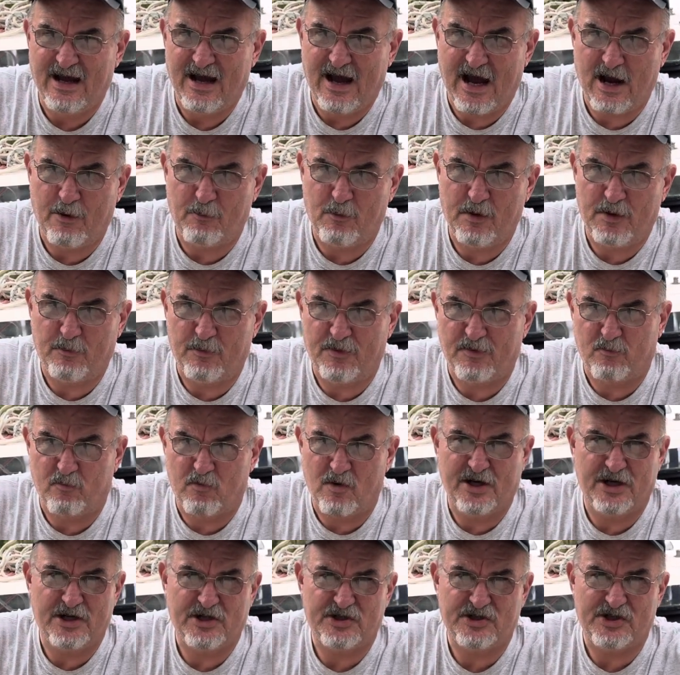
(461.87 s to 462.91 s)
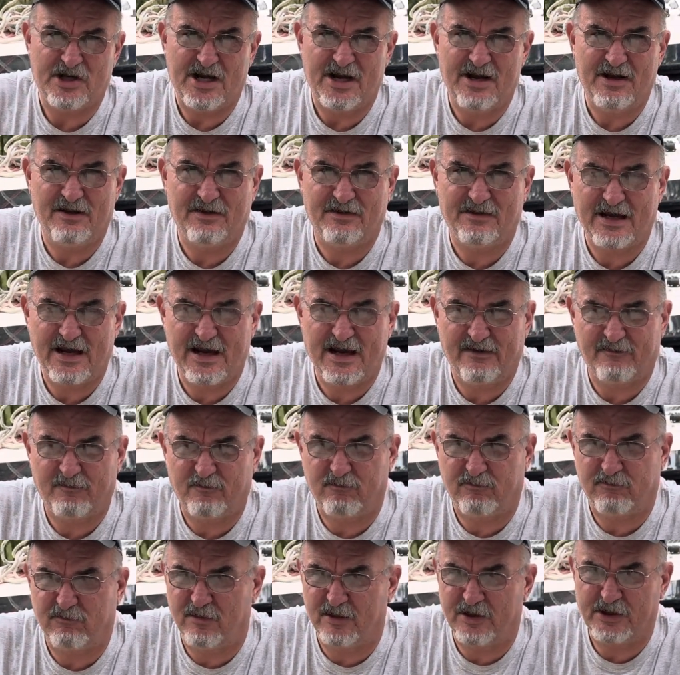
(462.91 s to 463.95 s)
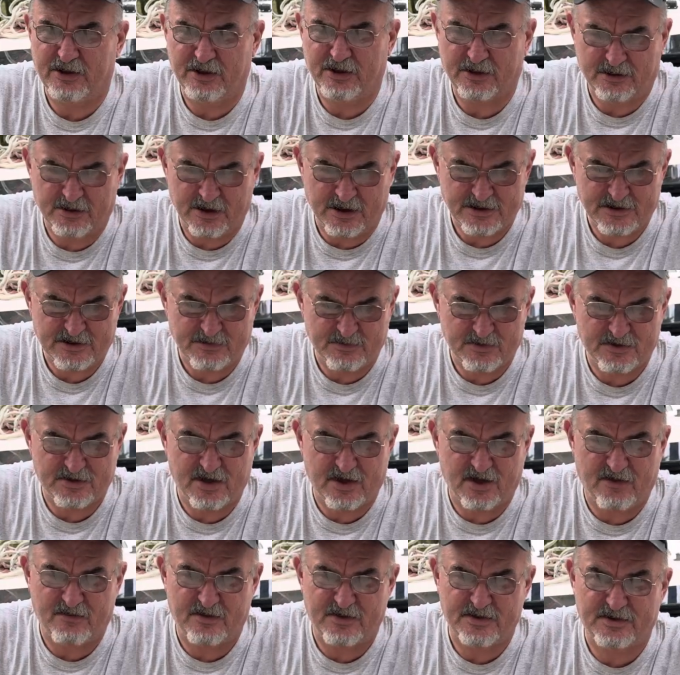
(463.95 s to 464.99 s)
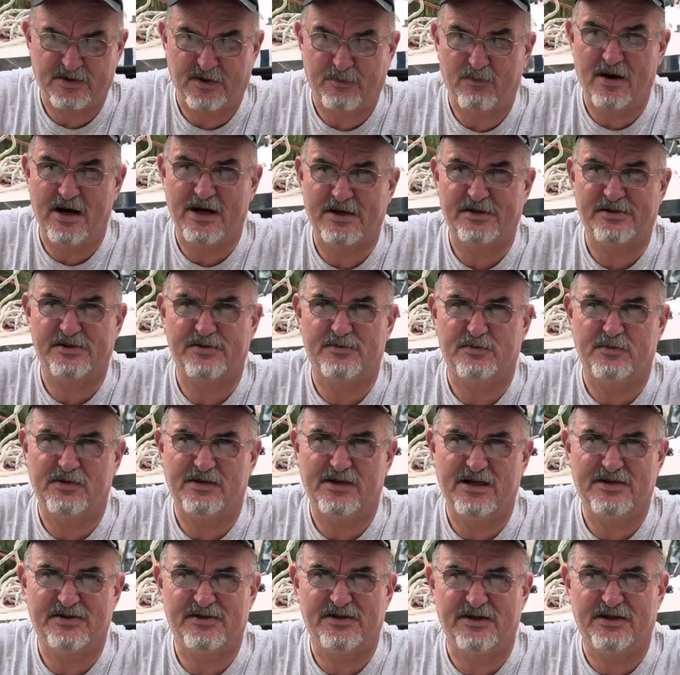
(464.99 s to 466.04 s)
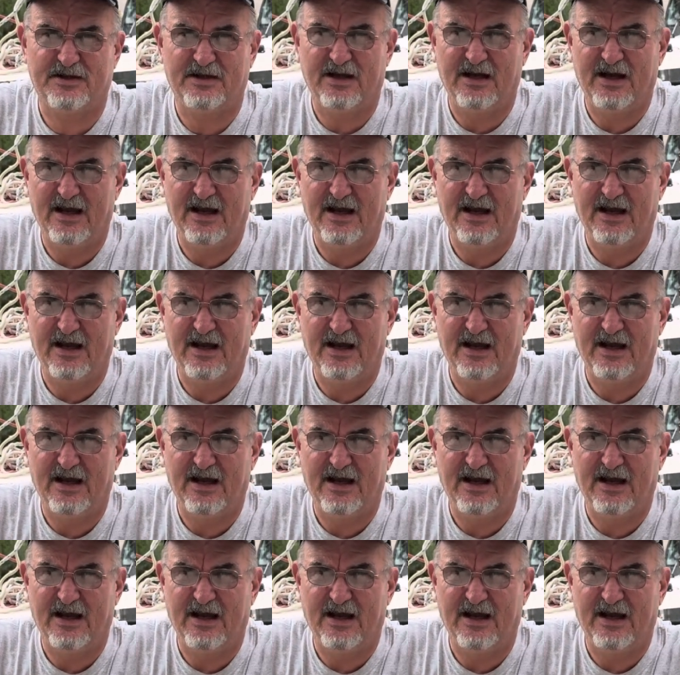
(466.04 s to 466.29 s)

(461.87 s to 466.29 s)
I went with Renogy. They have really good customer service. The prices were decent.